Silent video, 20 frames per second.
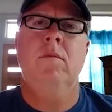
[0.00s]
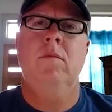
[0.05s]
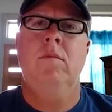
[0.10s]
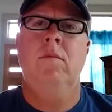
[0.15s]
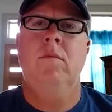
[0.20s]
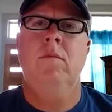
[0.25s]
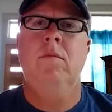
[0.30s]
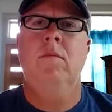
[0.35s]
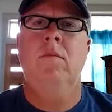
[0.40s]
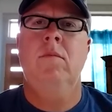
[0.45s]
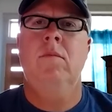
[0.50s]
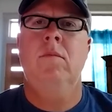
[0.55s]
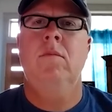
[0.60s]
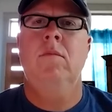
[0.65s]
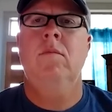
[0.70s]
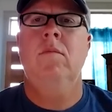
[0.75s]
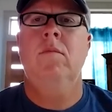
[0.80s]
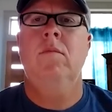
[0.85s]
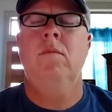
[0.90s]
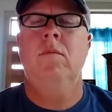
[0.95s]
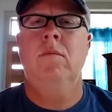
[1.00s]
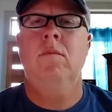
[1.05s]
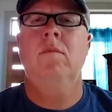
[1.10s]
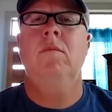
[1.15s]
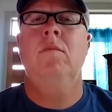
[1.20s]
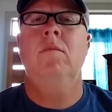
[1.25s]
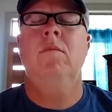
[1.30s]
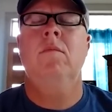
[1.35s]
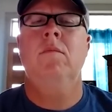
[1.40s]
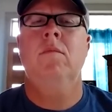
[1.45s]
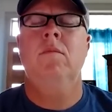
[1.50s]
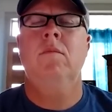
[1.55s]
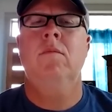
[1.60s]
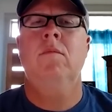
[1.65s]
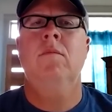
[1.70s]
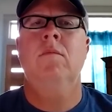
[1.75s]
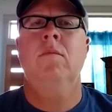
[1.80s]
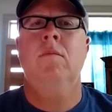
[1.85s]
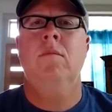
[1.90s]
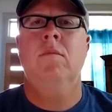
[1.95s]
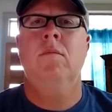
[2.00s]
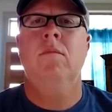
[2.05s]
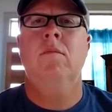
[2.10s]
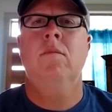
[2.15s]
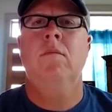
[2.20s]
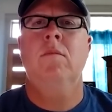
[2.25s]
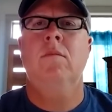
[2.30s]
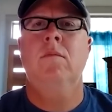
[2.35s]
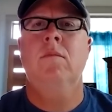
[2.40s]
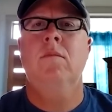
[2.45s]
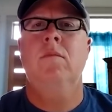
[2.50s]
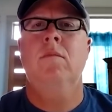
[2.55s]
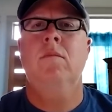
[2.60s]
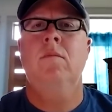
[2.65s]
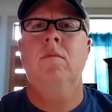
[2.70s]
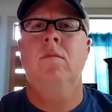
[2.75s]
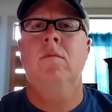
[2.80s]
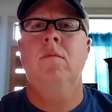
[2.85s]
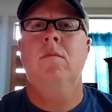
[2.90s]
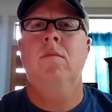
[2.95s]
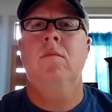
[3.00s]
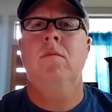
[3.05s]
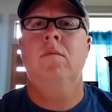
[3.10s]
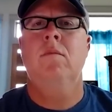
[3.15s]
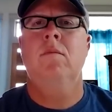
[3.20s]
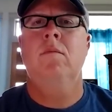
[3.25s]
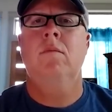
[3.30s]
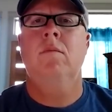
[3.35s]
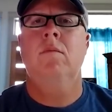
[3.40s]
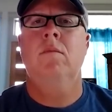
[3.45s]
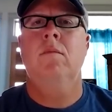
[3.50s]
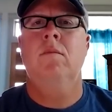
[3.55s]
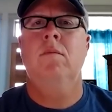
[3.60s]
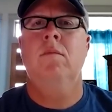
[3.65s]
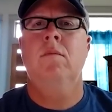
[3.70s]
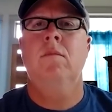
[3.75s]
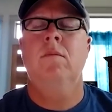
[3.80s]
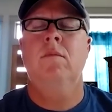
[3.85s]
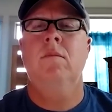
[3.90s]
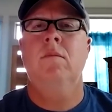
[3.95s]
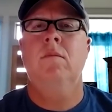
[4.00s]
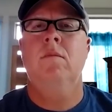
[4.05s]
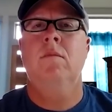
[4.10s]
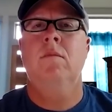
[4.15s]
(silent)